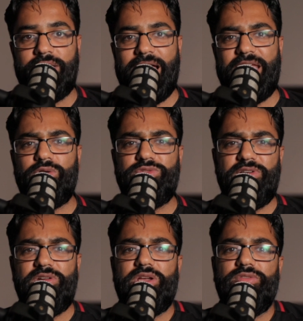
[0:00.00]
And I was
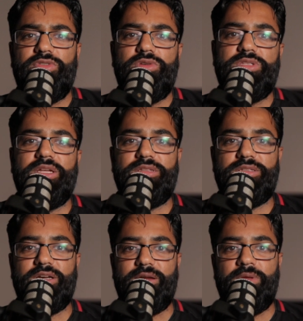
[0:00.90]
very confused at the
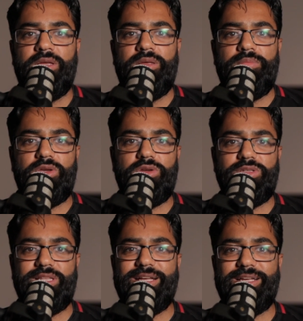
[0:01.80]
time
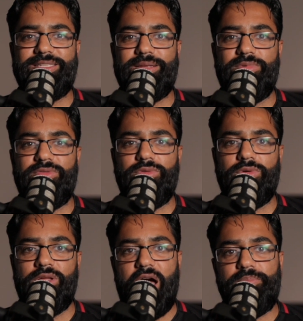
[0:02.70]
because, like I said
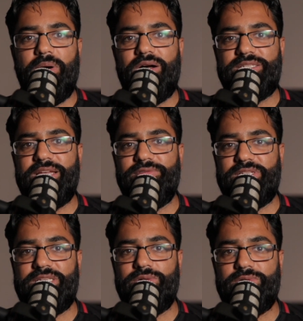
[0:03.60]
before, I'd passed every
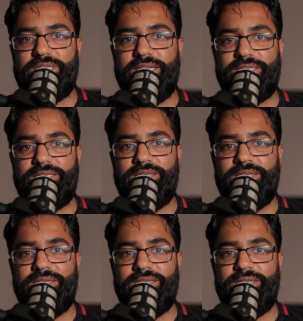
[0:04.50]
single test.